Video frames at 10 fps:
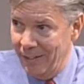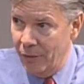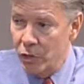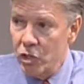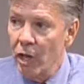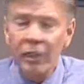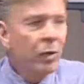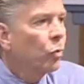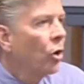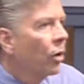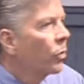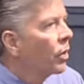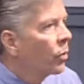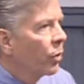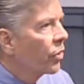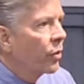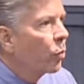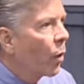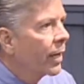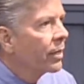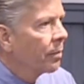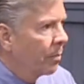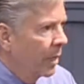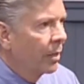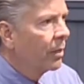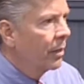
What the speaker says: And there's nothing wrong with the white, male,